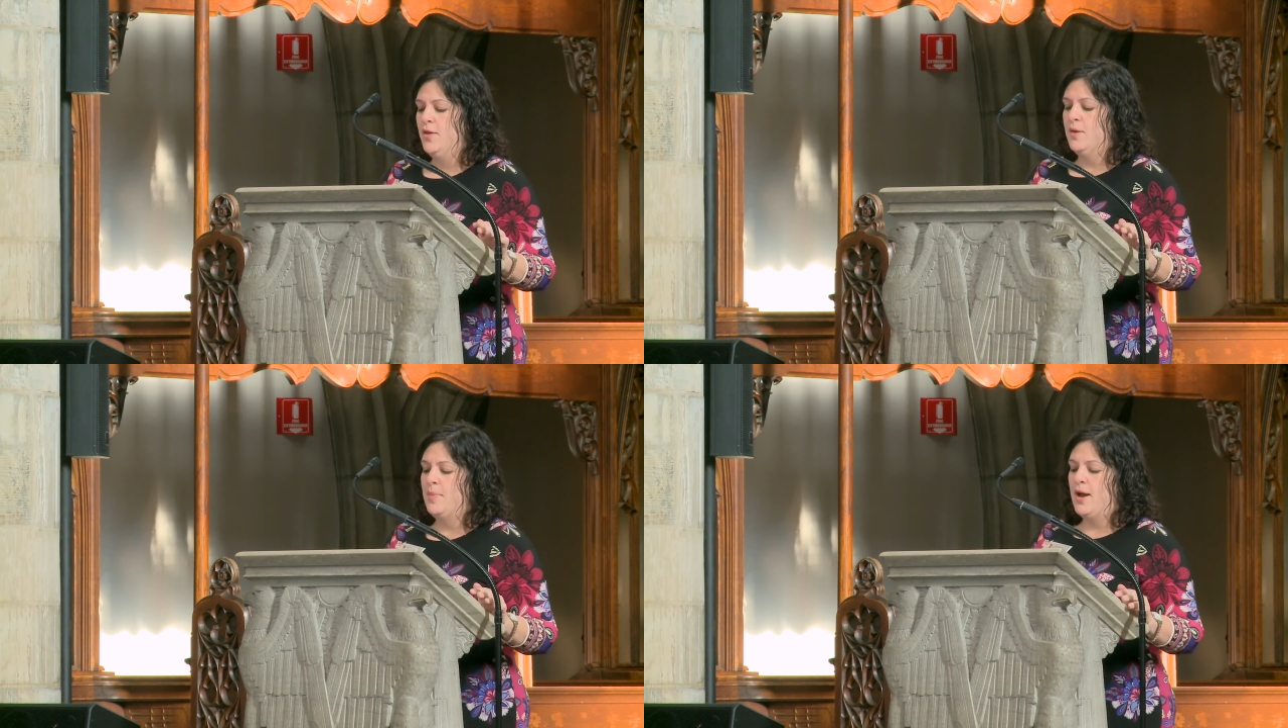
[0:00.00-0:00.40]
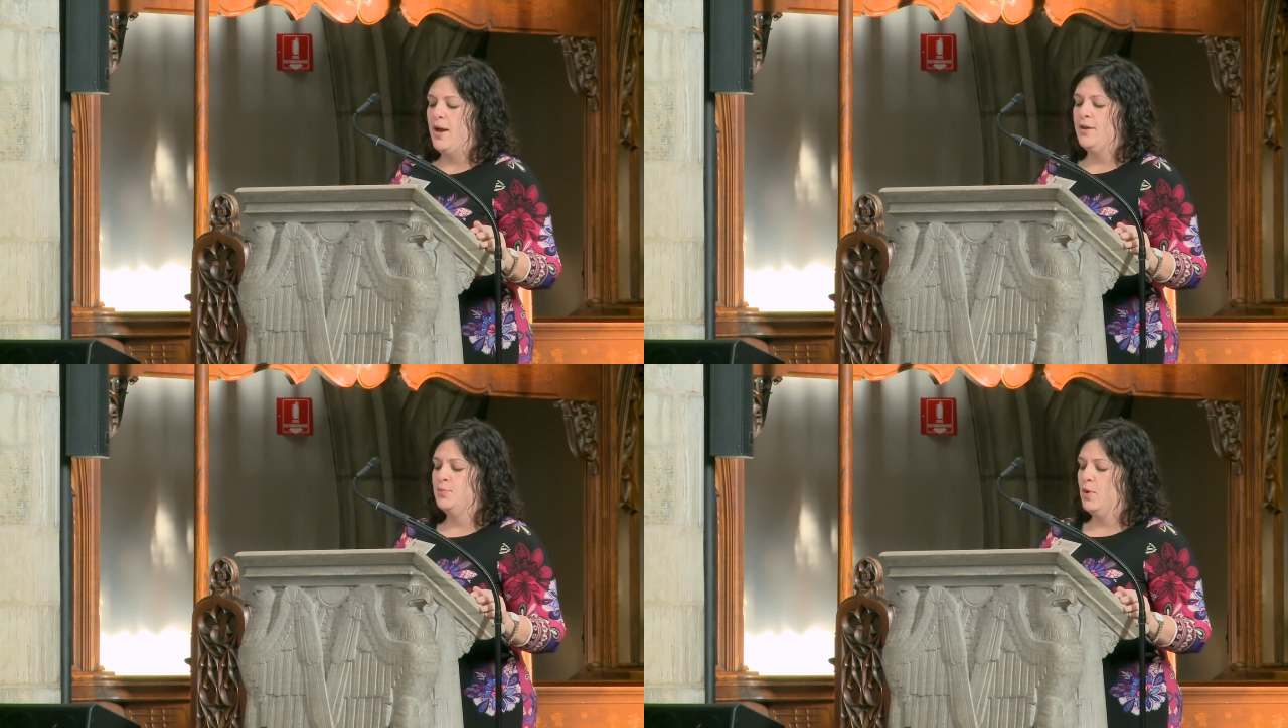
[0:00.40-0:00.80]
that
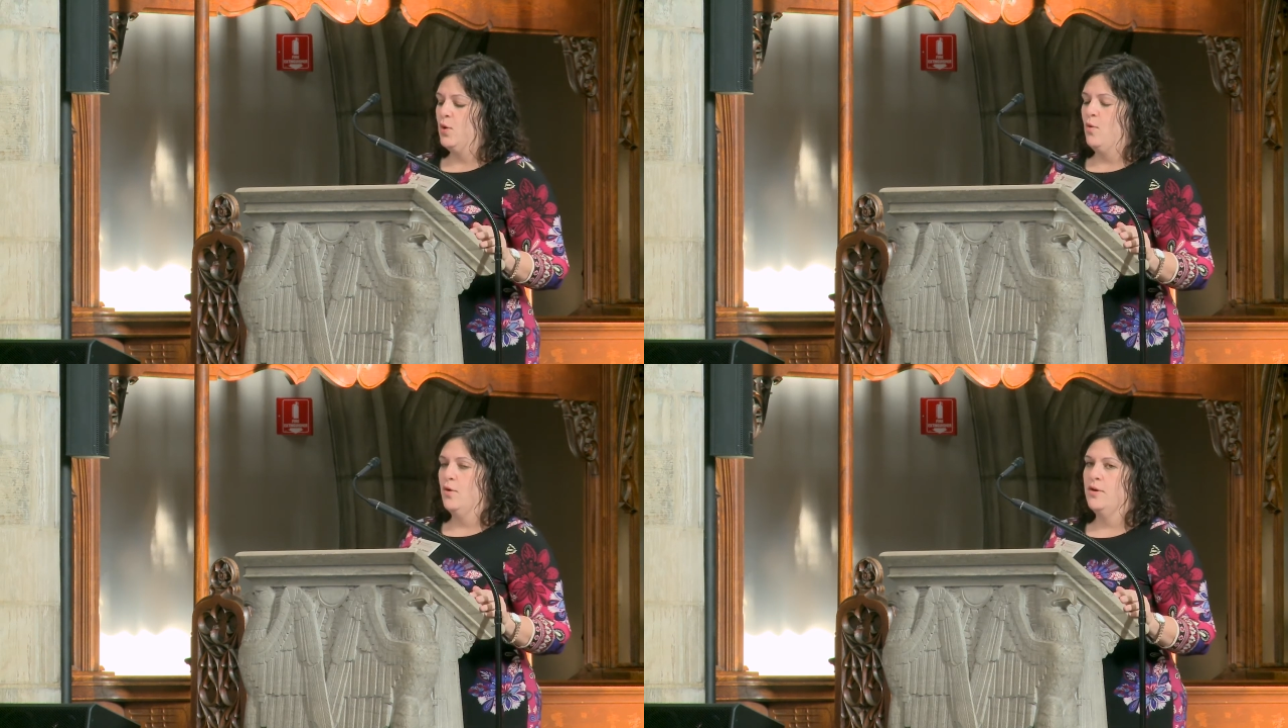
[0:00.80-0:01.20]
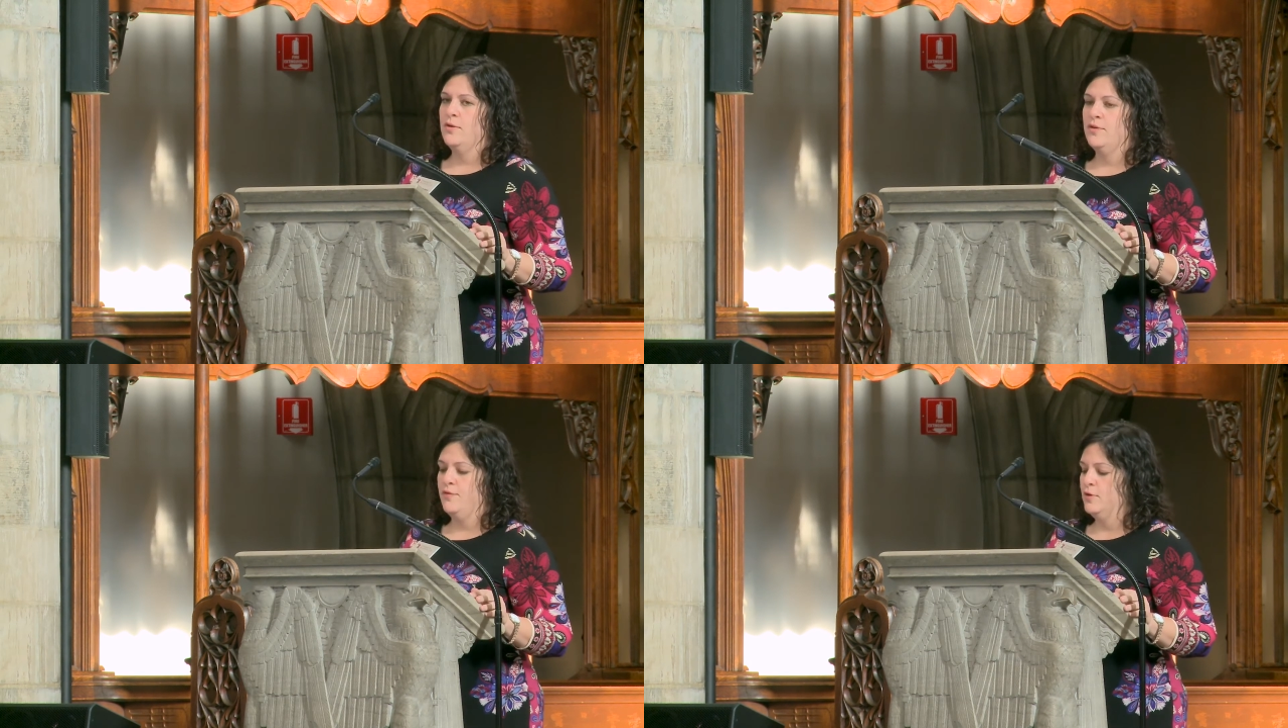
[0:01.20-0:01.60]
by spring
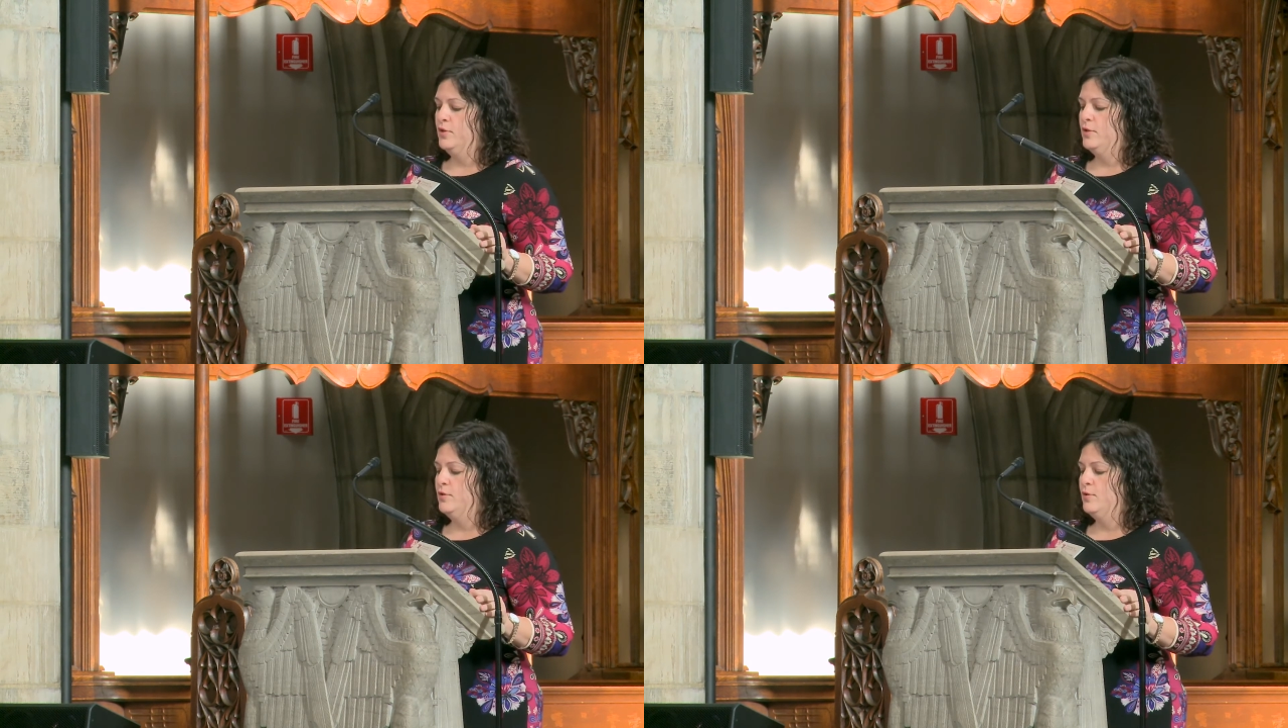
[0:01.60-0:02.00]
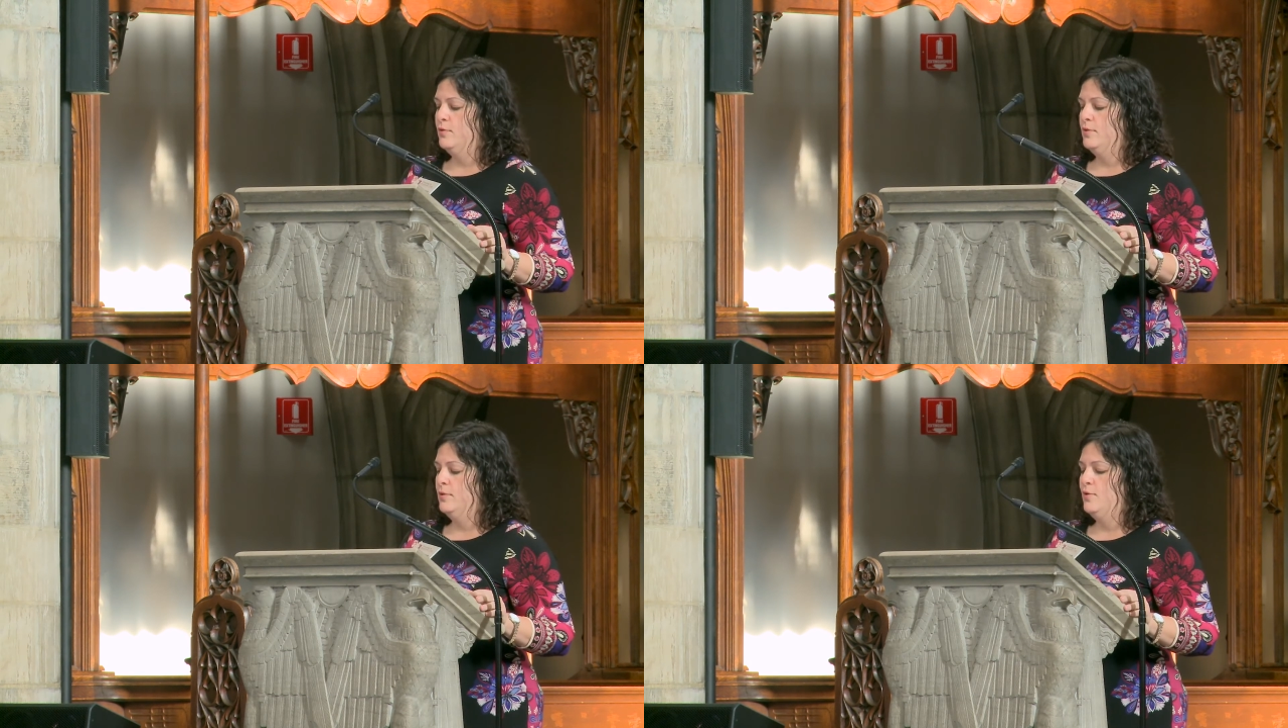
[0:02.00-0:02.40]
quarter, the first year
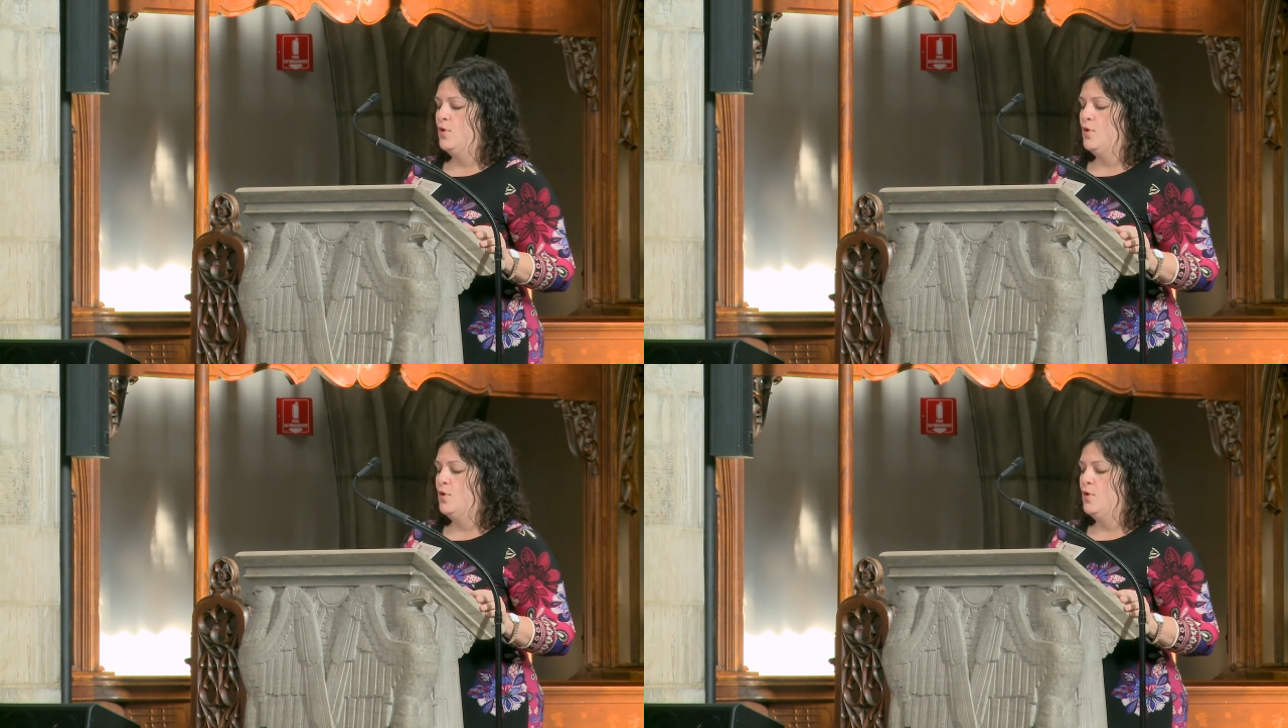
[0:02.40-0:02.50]
students